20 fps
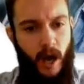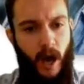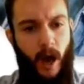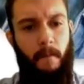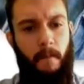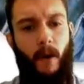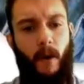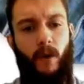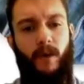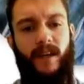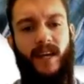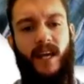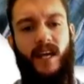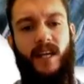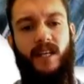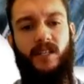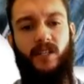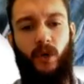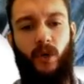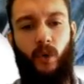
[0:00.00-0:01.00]
Upon
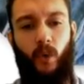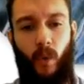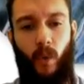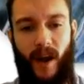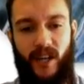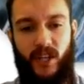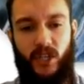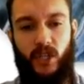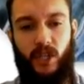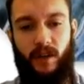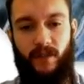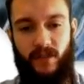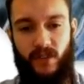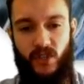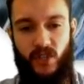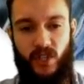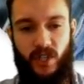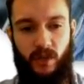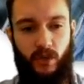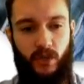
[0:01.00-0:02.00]
integration of the
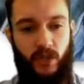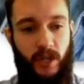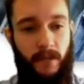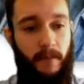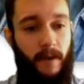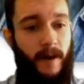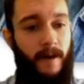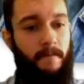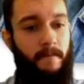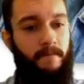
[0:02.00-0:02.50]
SEAL chip,